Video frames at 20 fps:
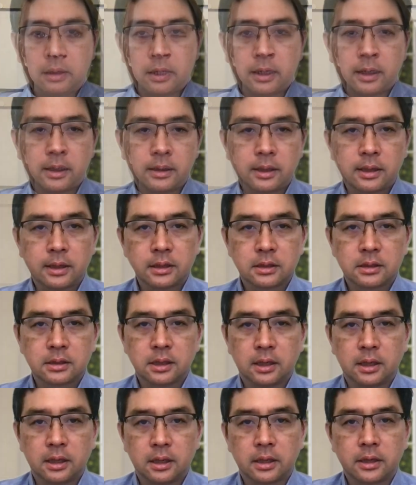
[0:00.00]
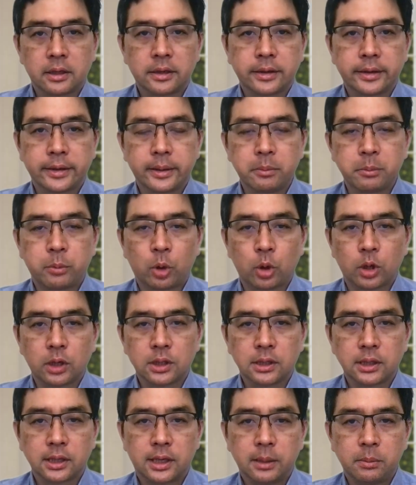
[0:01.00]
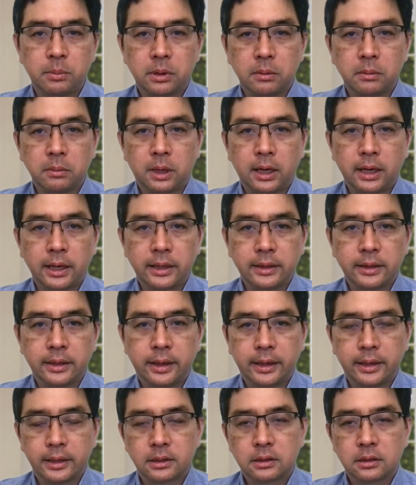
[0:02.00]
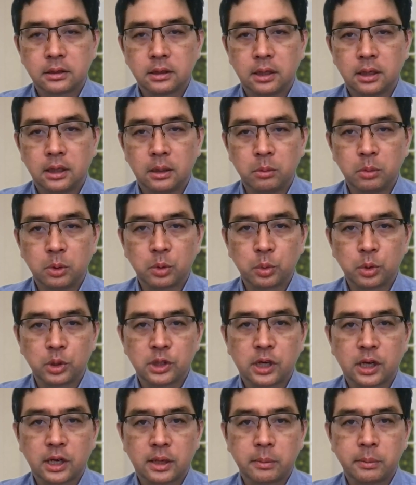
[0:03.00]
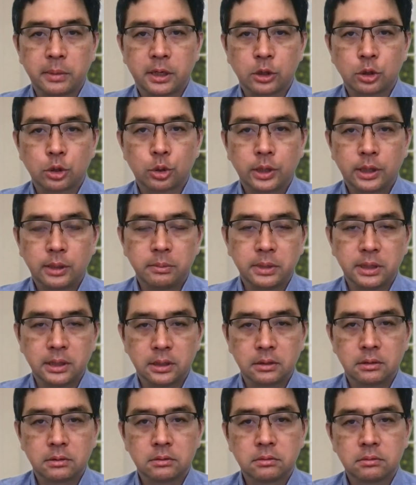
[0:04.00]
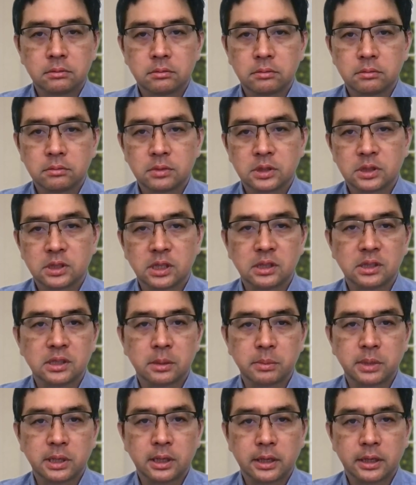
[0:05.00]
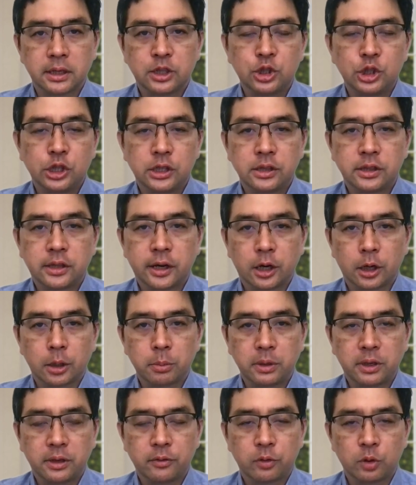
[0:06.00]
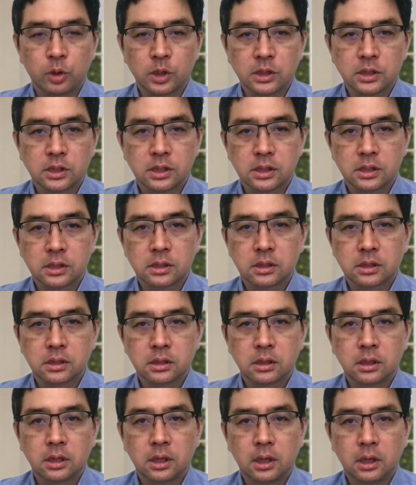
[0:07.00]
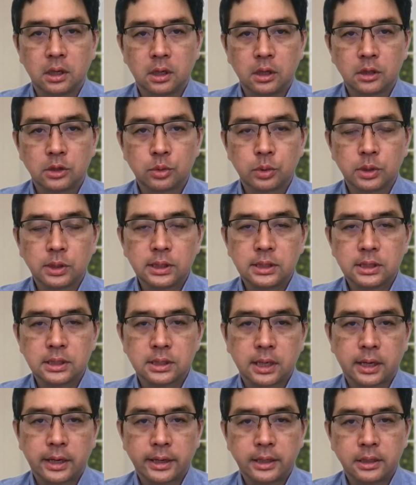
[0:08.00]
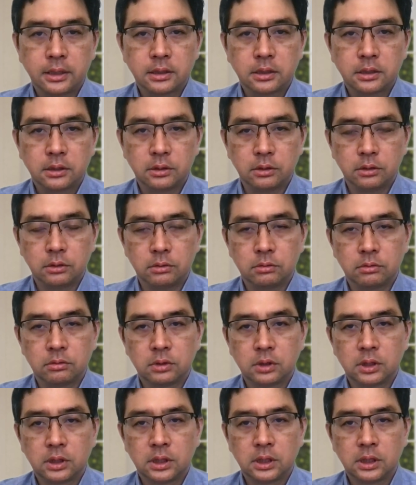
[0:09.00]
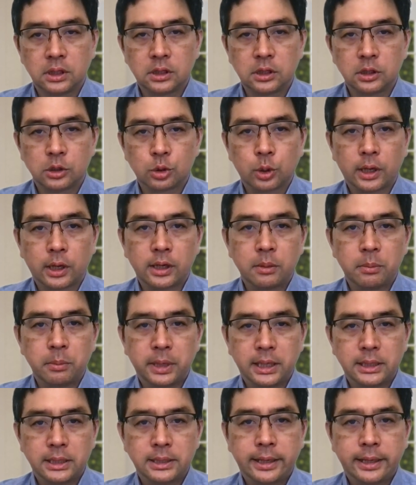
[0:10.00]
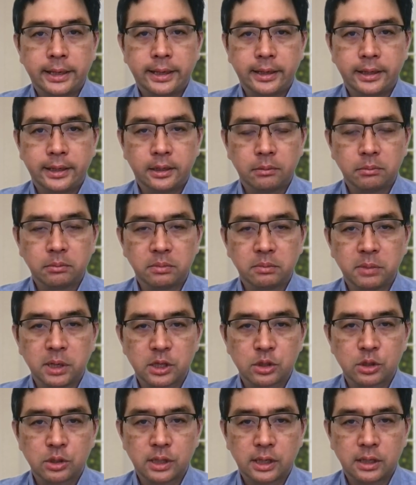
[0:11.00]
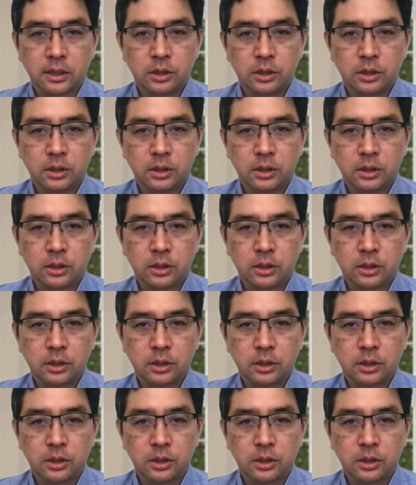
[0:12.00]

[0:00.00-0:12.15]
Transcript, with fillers: And I think it's important to keep in mind that when we're talking about treatment, so something like gene therapy, for instance, it's really designed to try to maintain muscle